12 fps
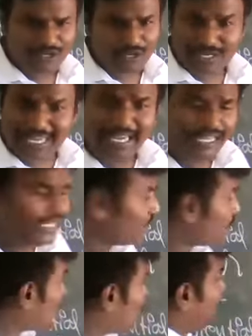Okay?
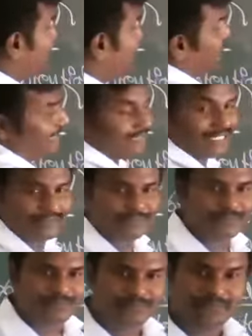So let's see.
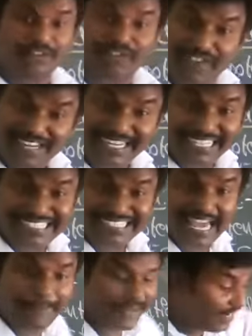When it is
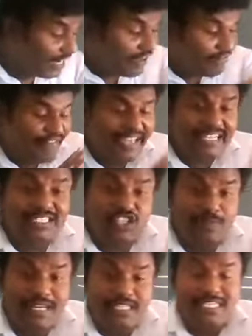happening, happen when
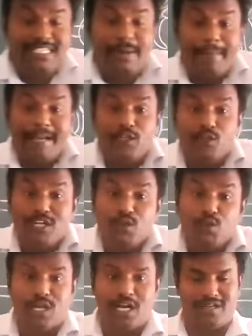stimulus is applied to the
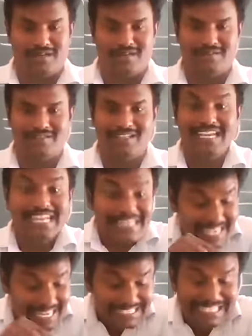neuron.
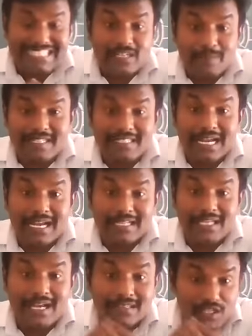There is a disturbance
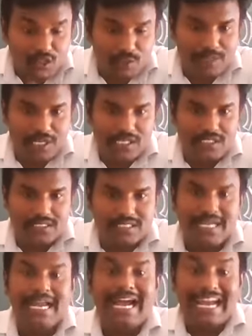occurs on that stimulus
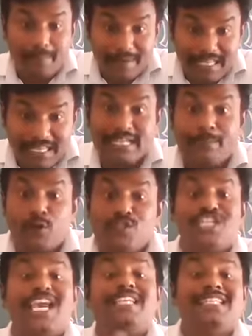and brings about
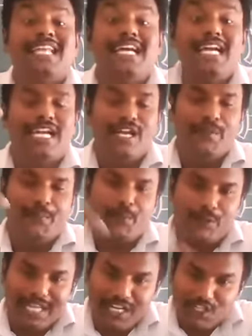change in the
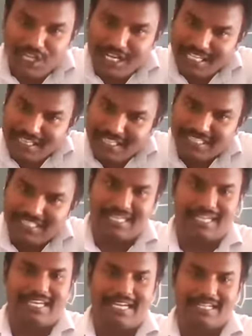potential in this
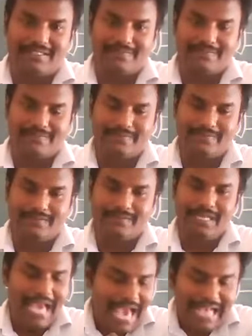area.
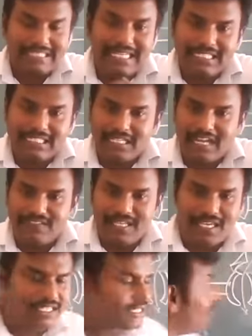As a result of this,